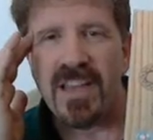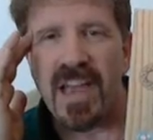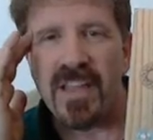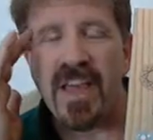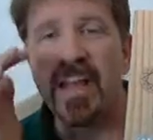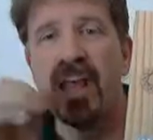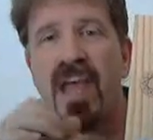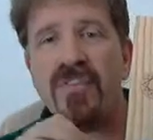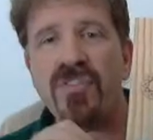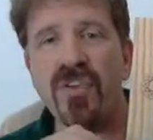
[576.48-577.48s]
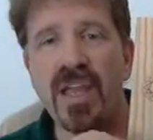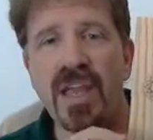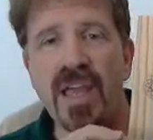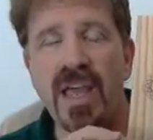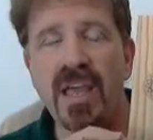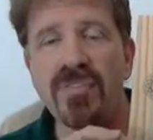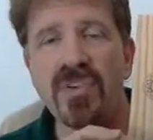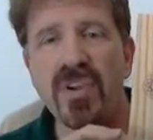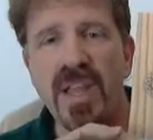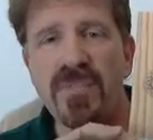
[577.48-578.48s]
And then
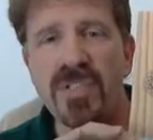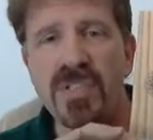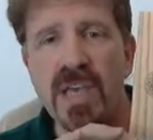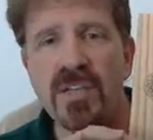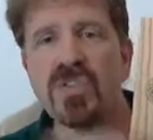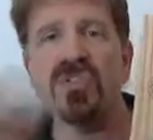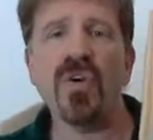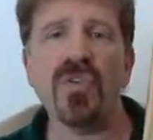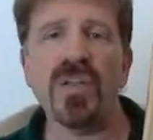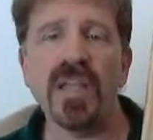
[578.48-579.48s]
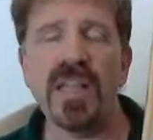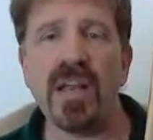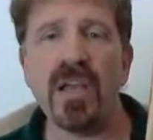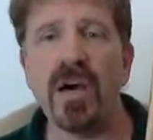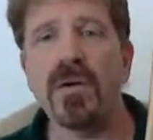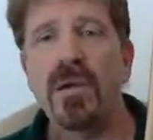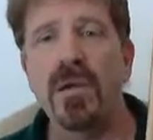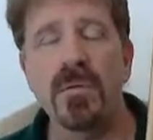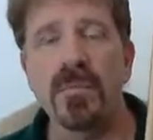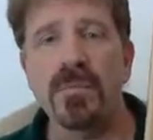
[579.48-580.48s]
after 11 seconds, you totally let it go.
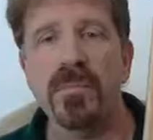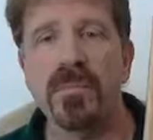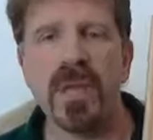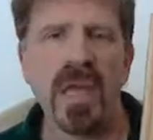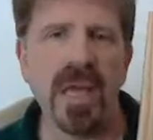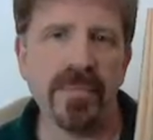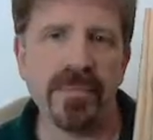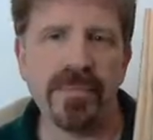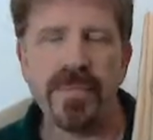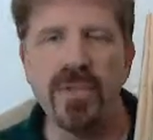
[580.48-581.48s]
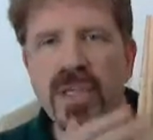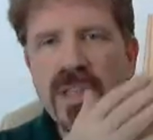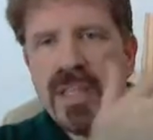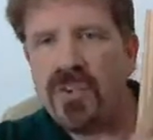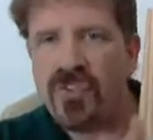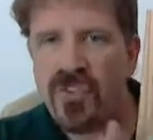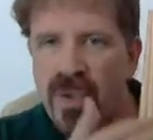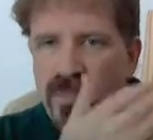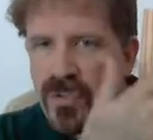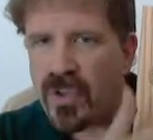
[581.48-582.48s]
And you could leave your
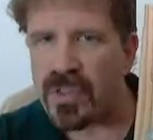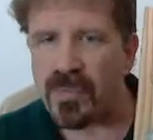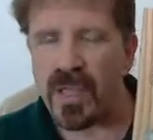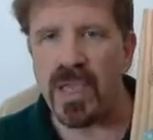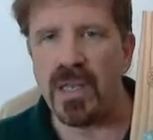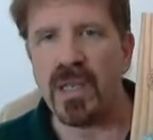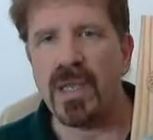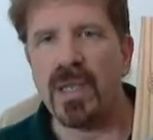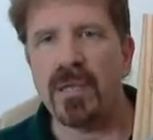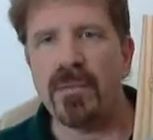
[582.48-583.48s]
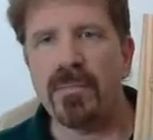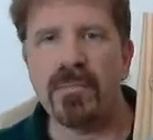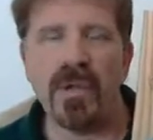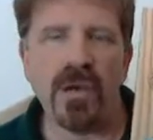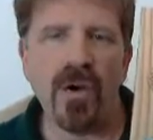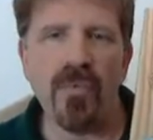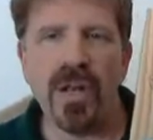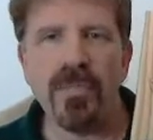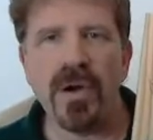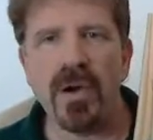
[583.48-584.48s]
samples on the plate, go
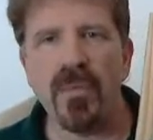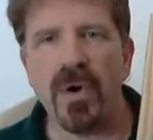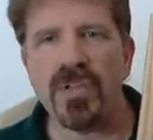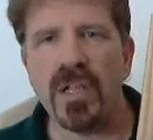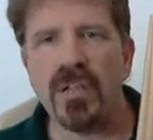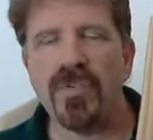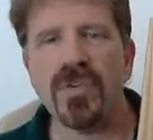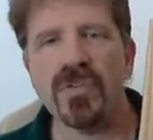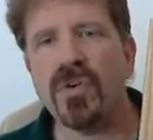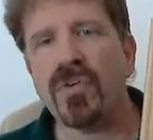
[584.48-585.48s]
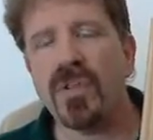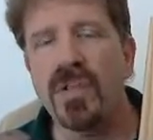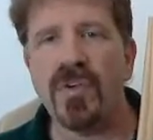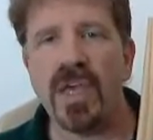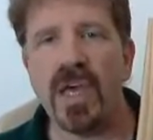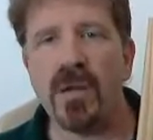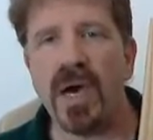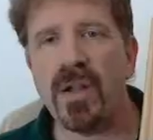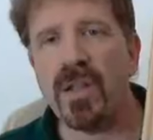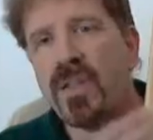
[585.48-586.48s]
read a book and watch television, totally forget
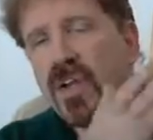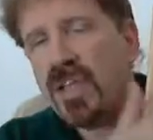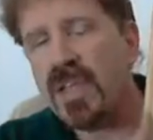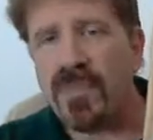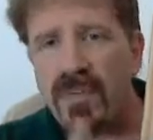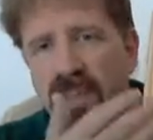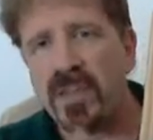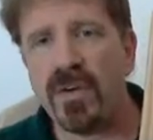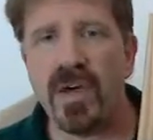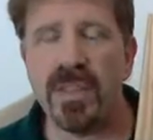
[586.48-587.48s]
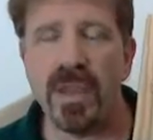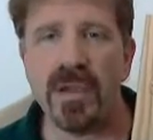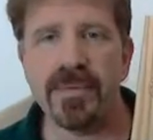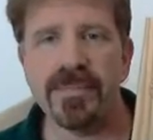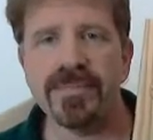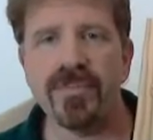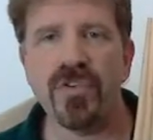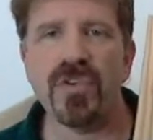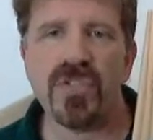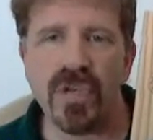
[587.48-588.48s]
about it, and you could leave everything on there
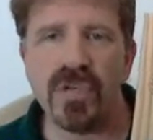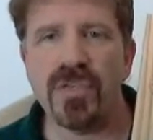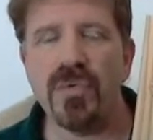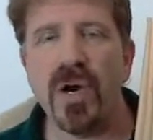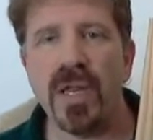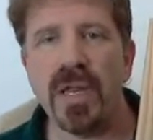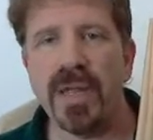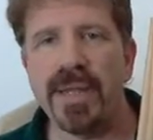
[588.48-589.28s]
for as long as you want.